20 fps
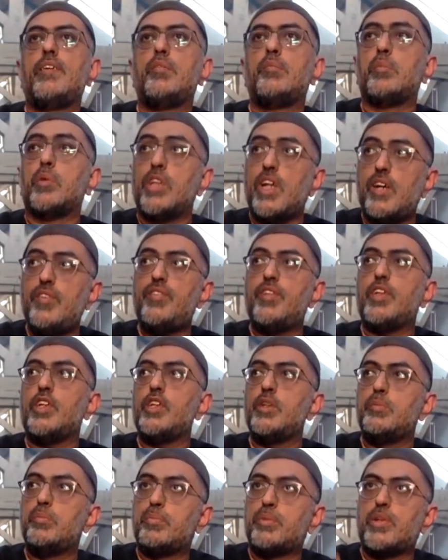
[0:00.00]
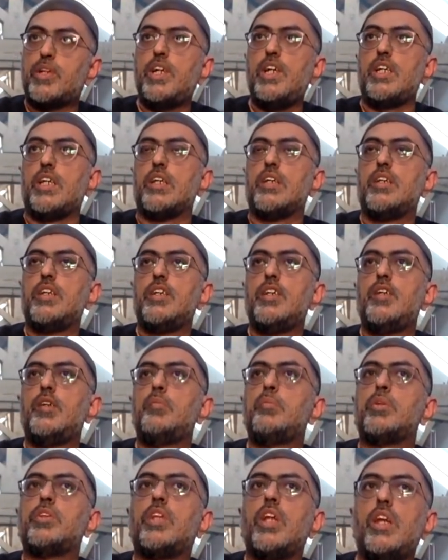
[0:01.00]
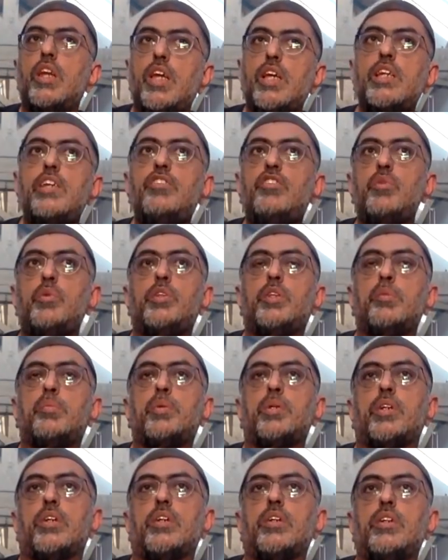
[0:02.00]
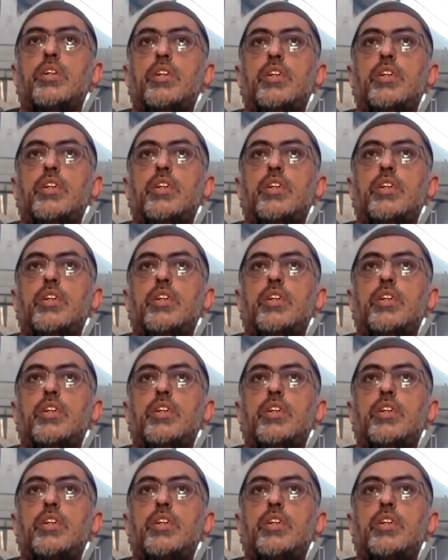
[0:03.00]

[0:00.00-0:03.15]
Munafiqeen pray, but they're lazy with the prayer.